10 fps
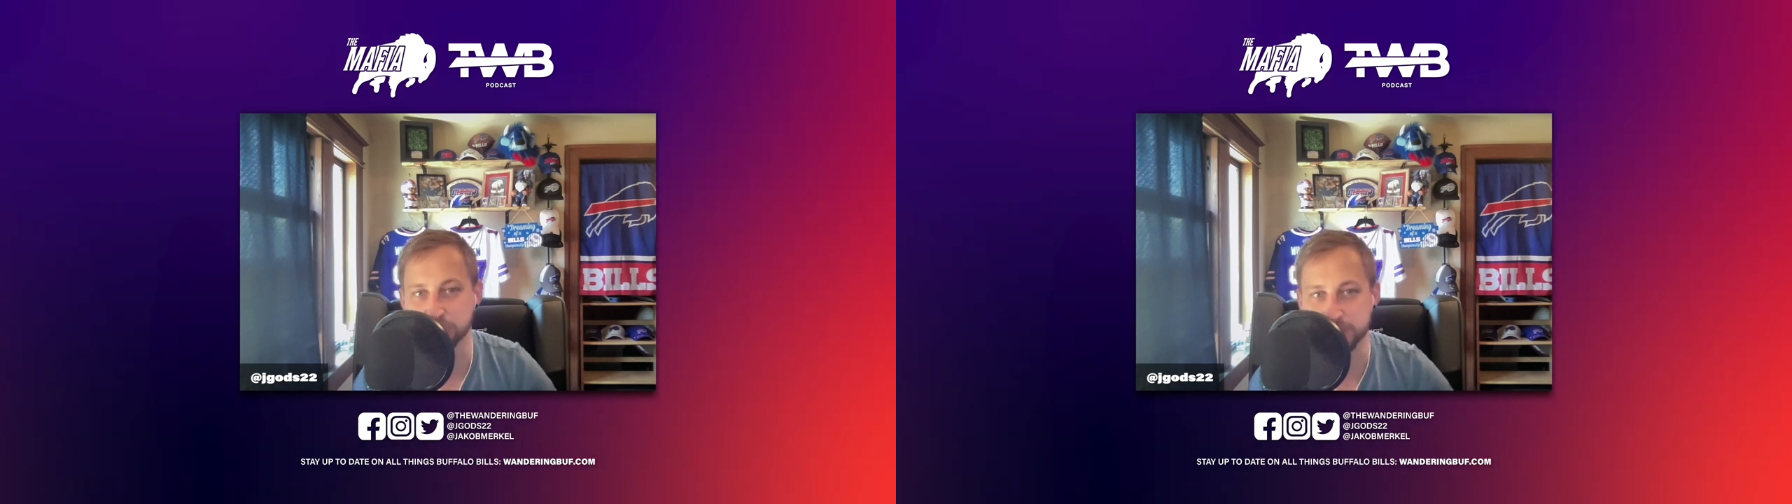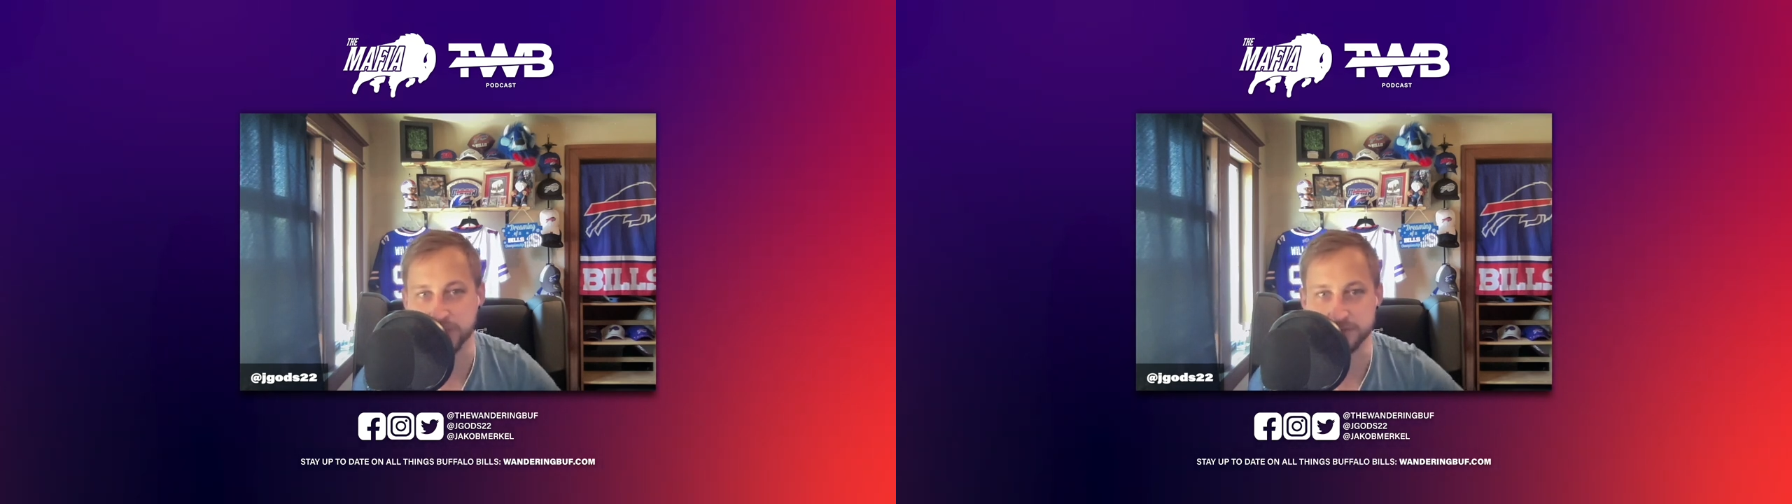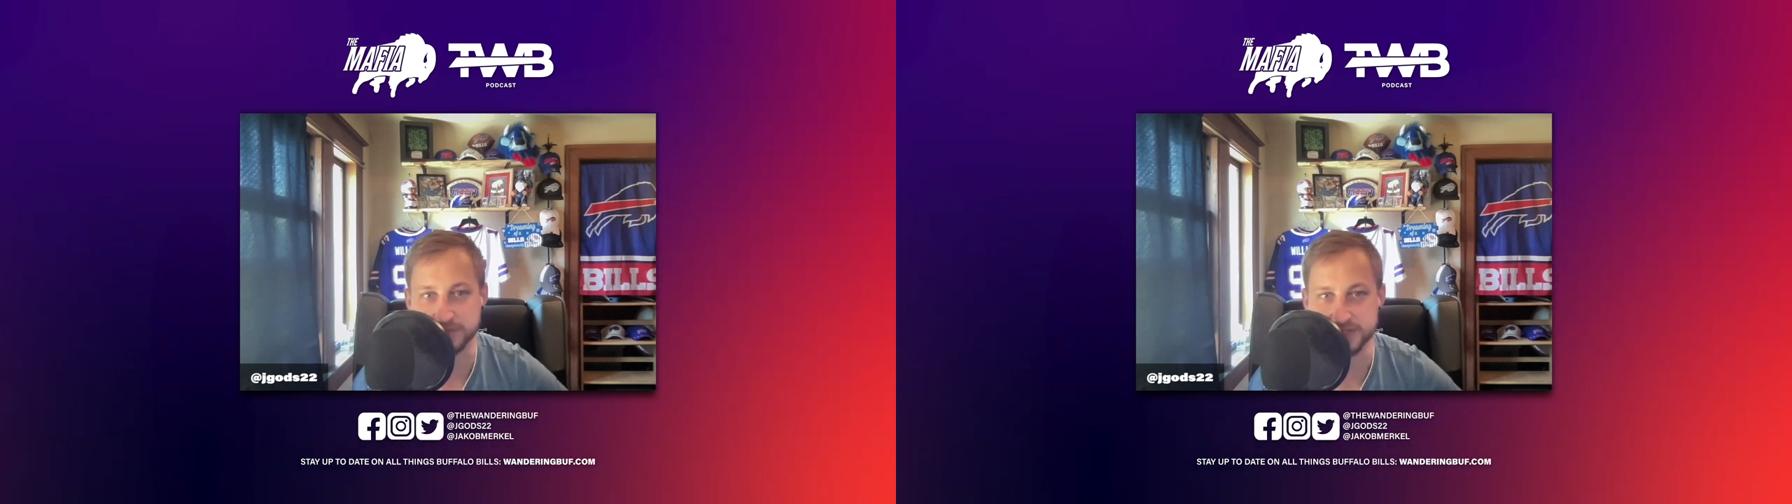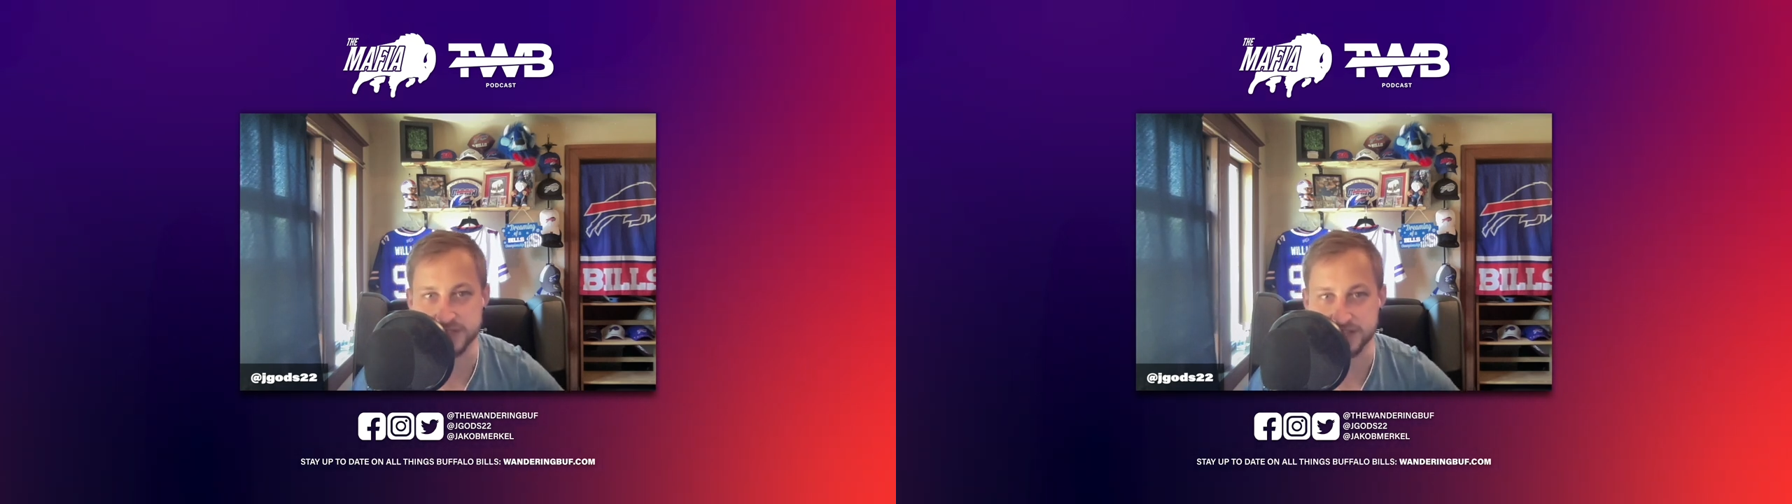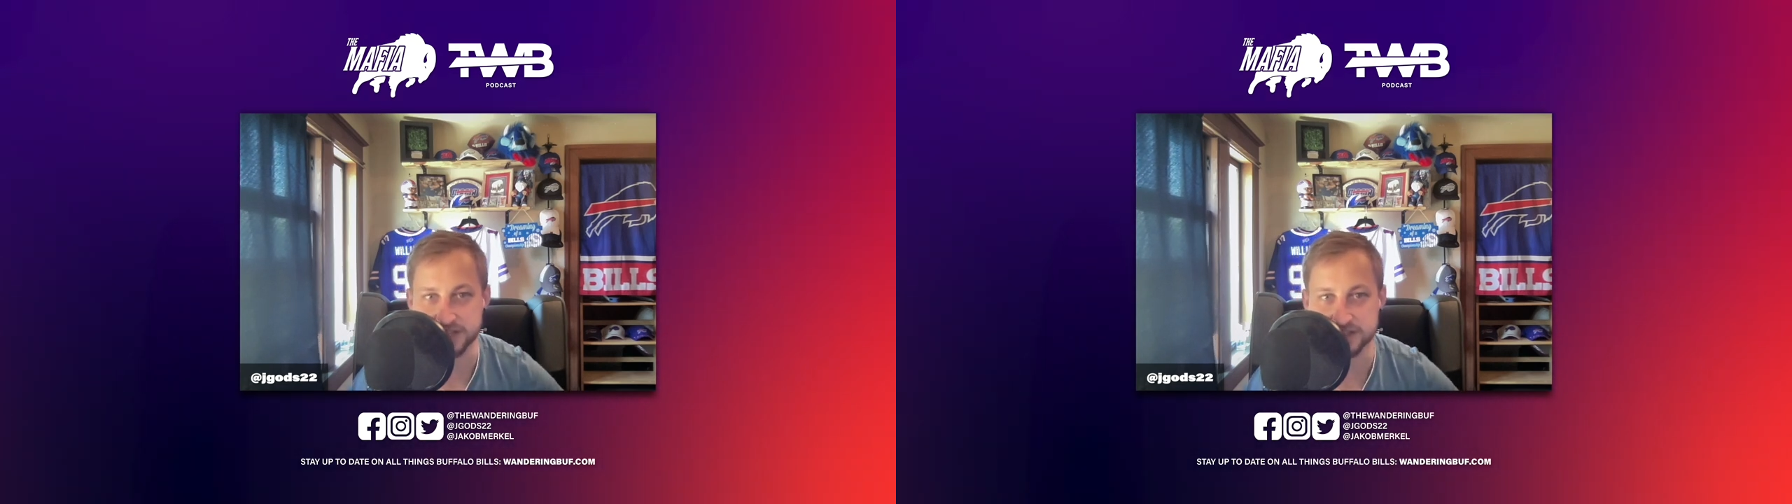speed
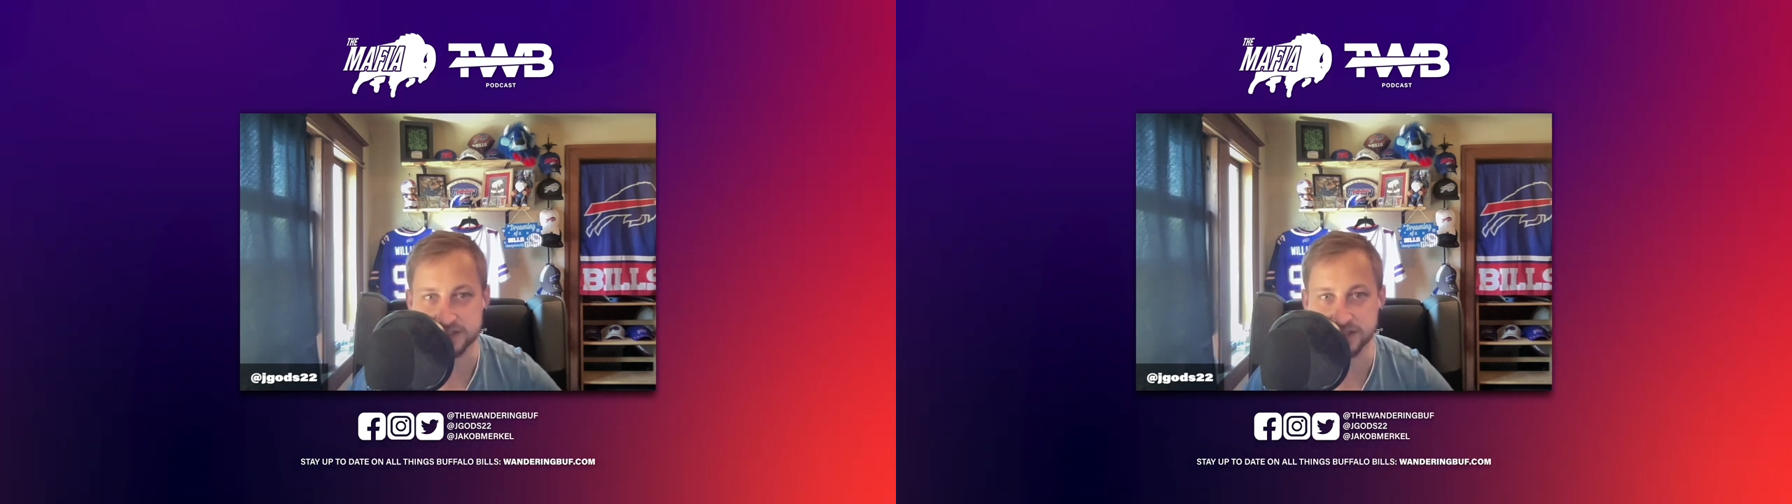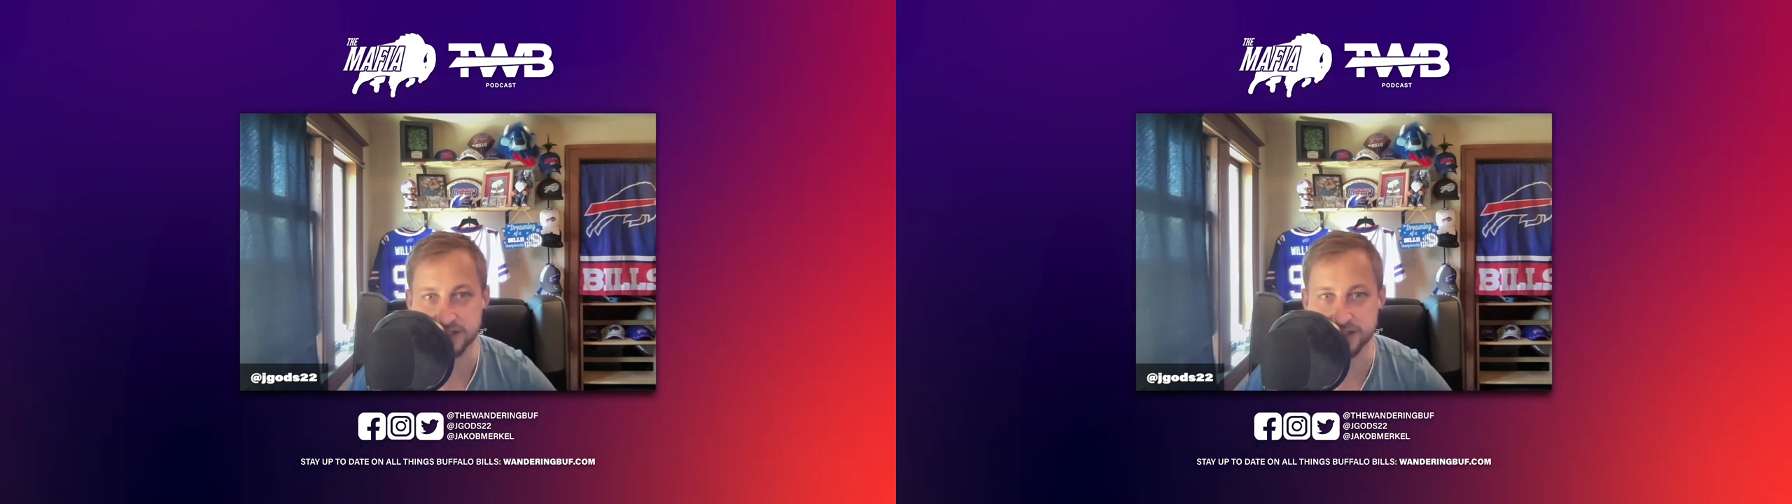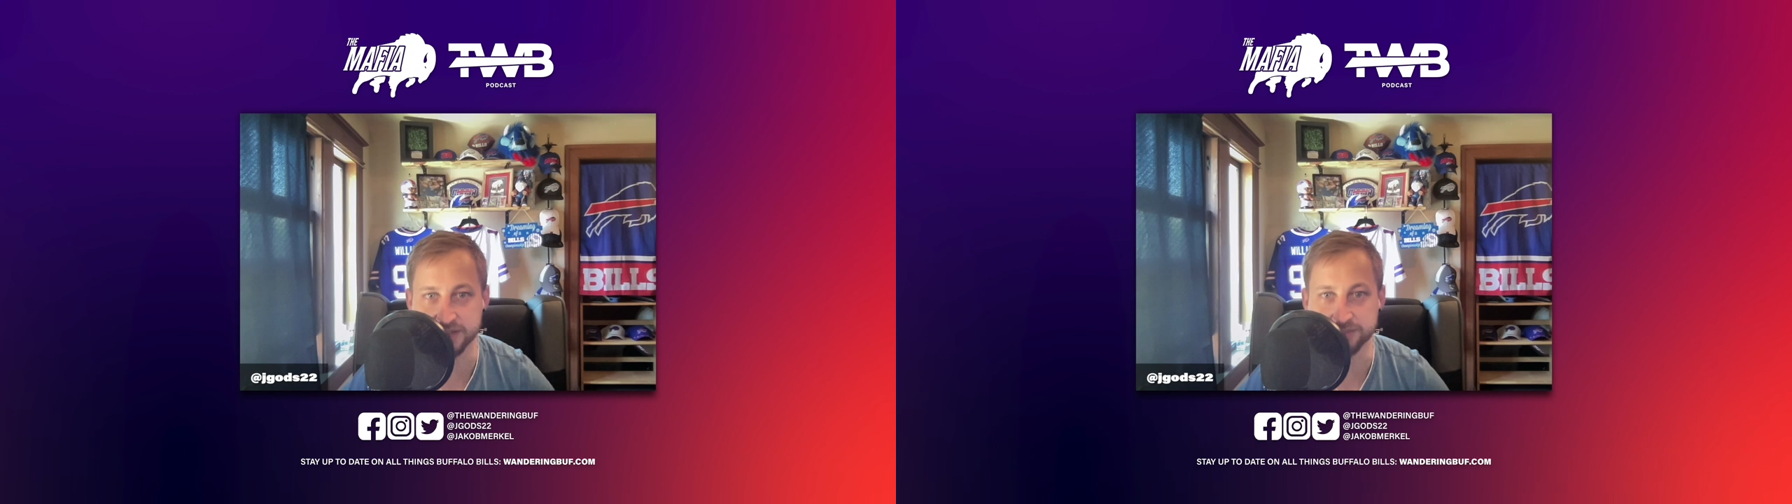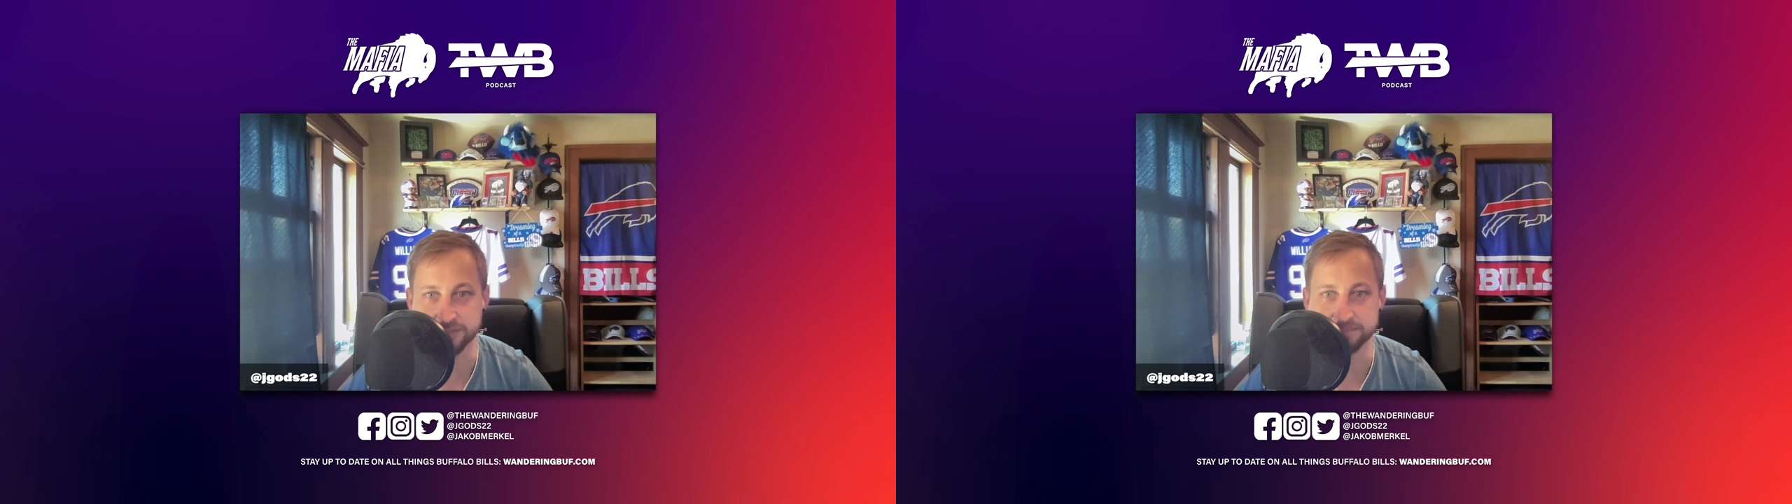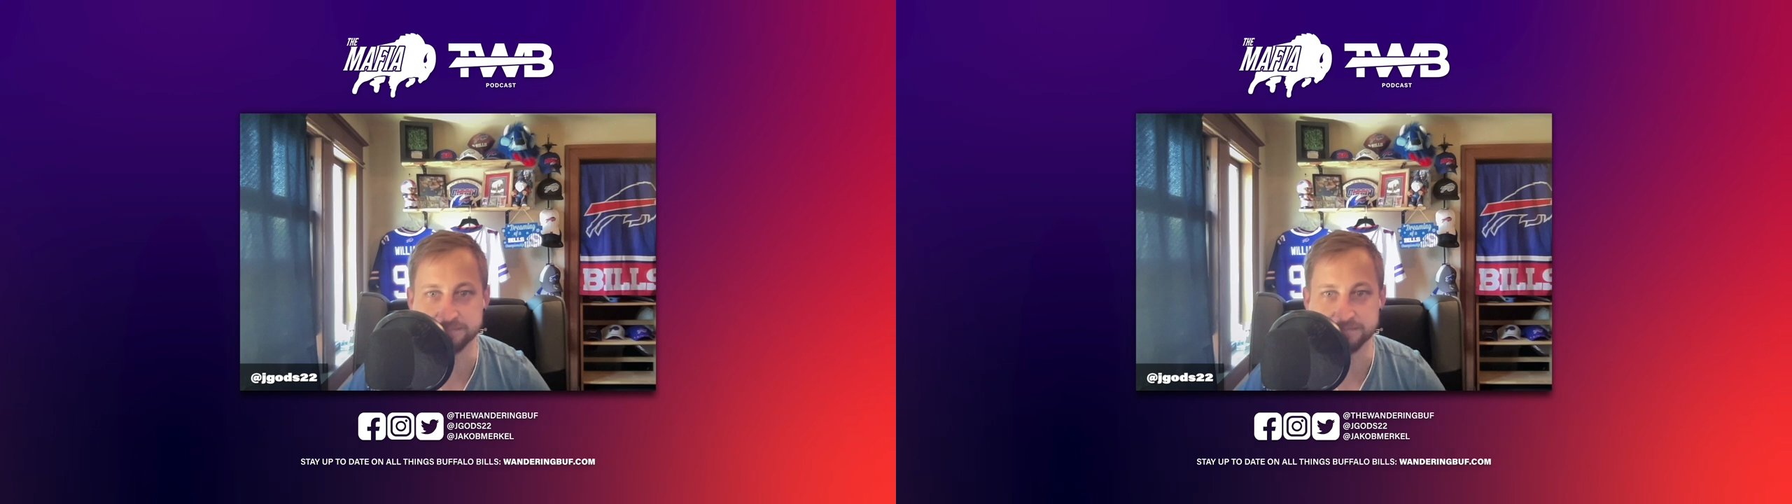mistakes, whether